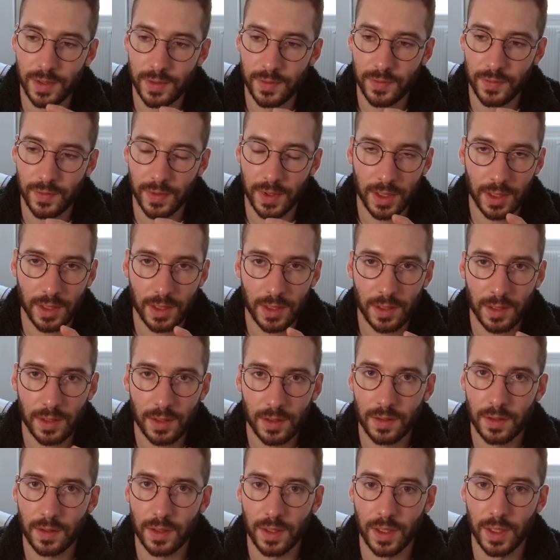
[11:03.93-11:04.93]
feeling
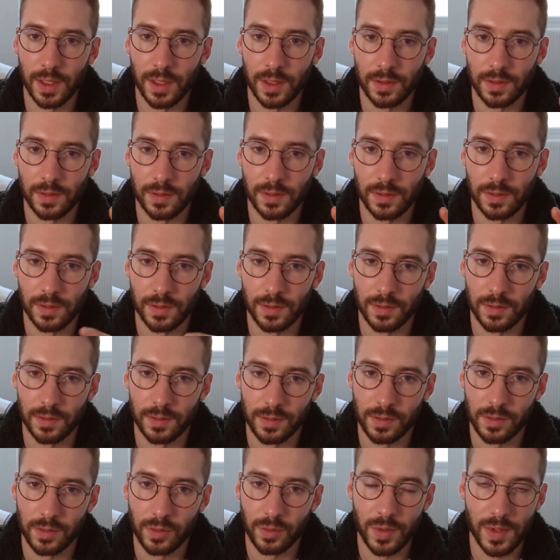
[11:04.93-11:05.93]

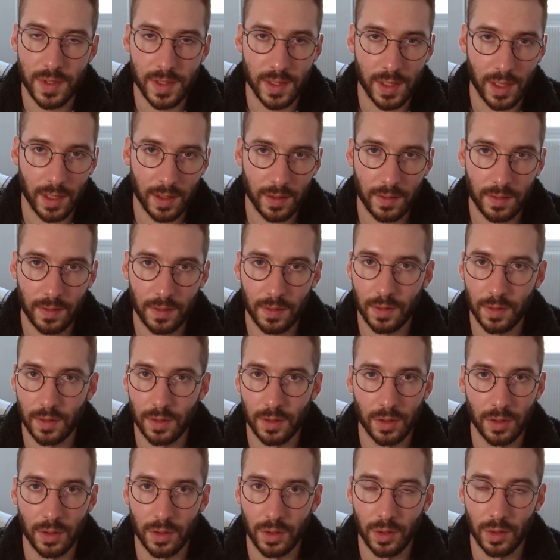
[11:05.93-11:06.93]
and to start
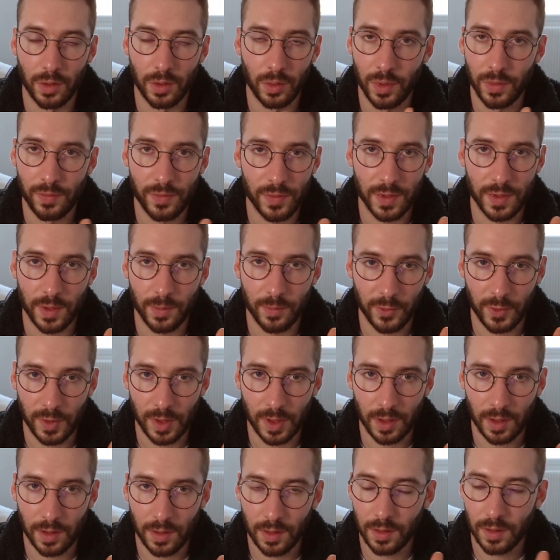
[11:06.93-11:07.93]
with
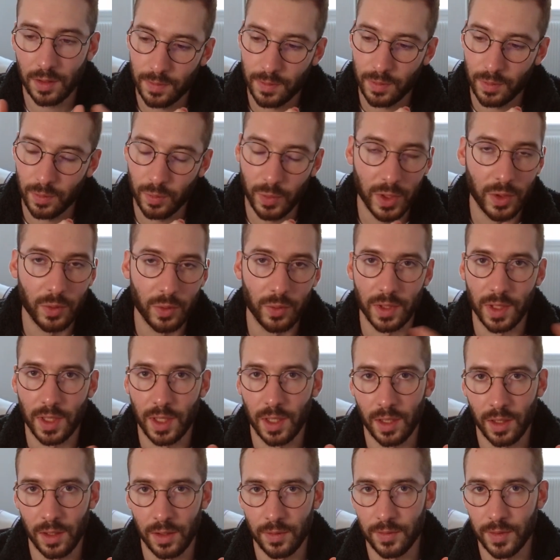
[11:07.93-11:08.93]
something. We don't
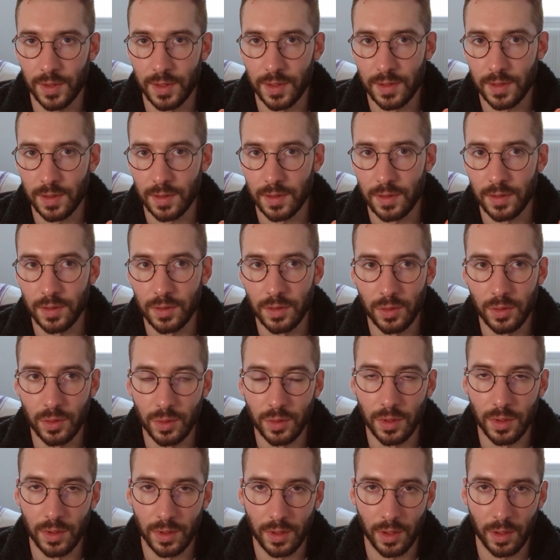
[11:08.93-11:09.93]
care if it's
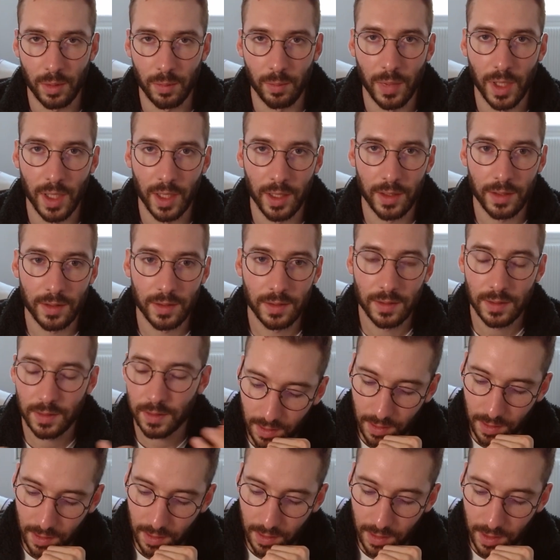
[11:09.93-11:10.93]
good or bad.
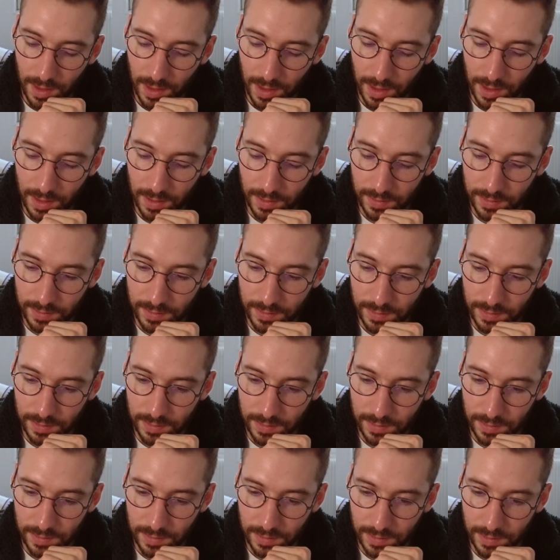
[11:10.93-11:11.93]

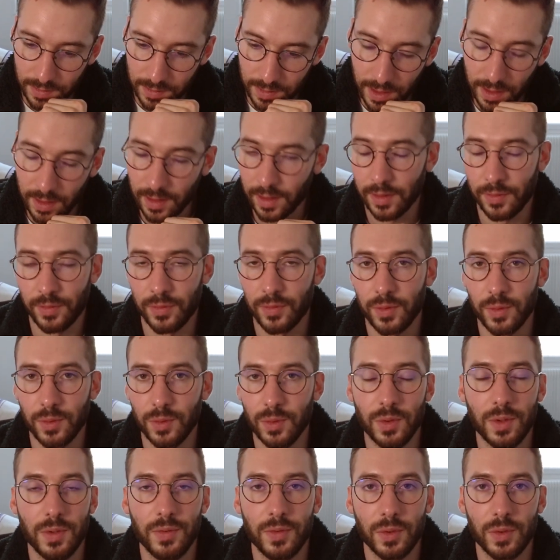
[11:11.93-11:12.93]
And yeah, if
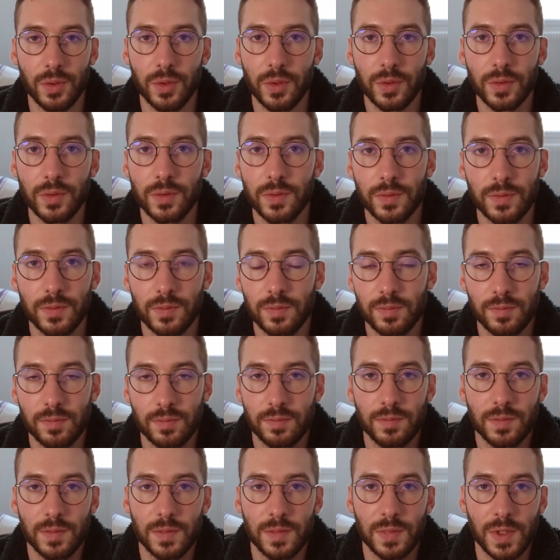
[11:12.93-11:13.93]
you don't,
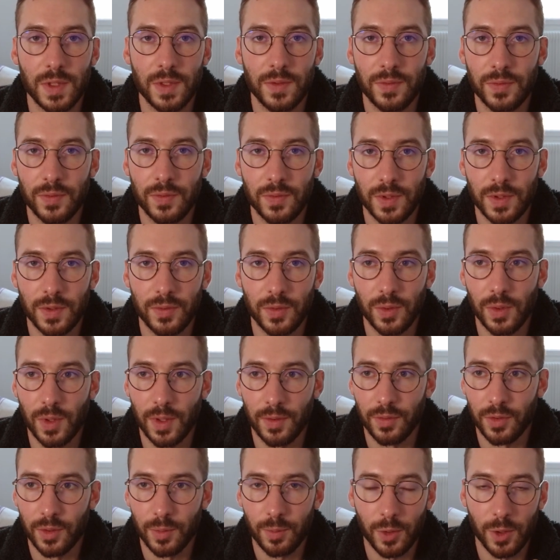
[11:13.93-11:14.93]
if you
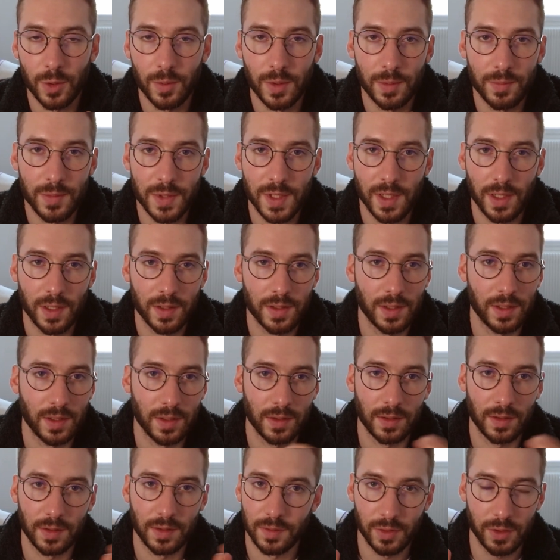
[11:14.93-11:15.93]
have no problem
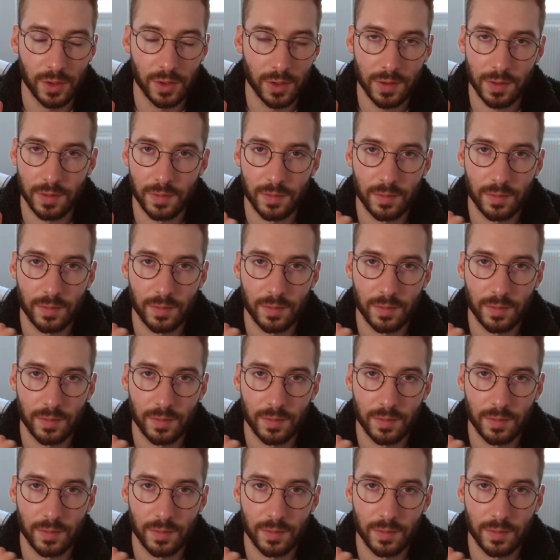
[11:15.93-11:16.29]
starting, just